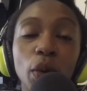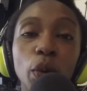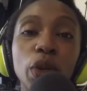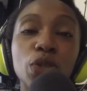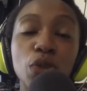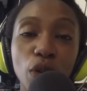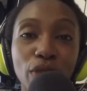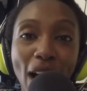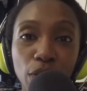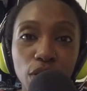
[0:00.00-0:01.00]
We
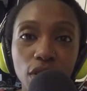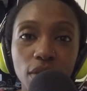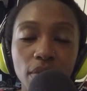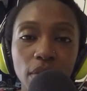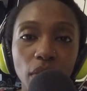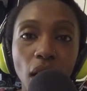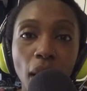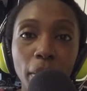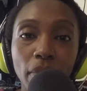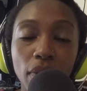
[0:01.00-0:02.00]
drove out
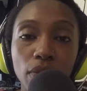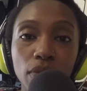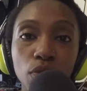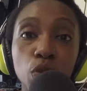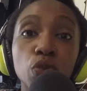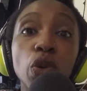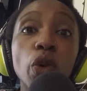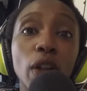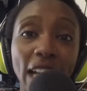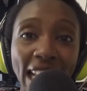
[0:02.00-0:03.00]
to
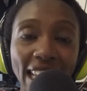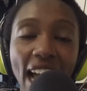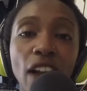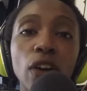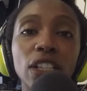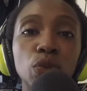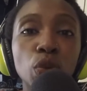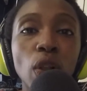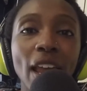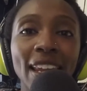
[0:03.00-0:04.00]
rural LA. I call it
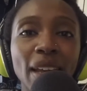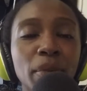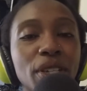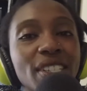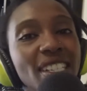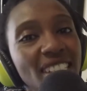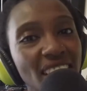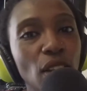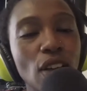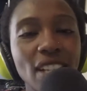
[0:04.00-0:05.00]
rural LA because it's
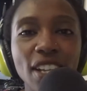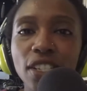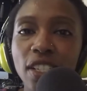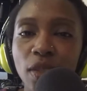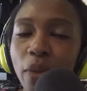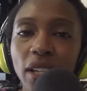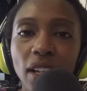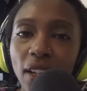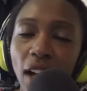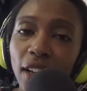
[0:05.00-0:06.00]
still Los Angeles, but
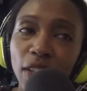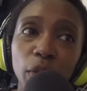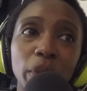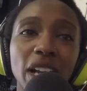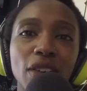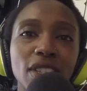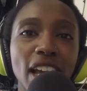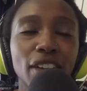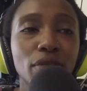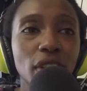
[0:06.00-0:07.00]
a little bit
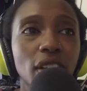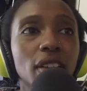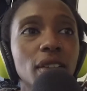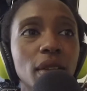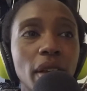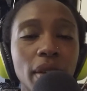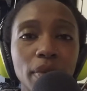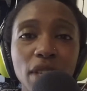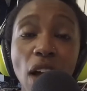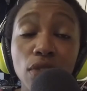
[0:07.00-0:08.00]
outside of the
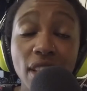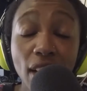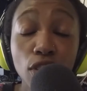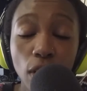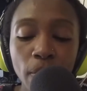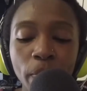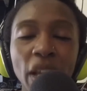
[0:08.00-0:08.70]
town center.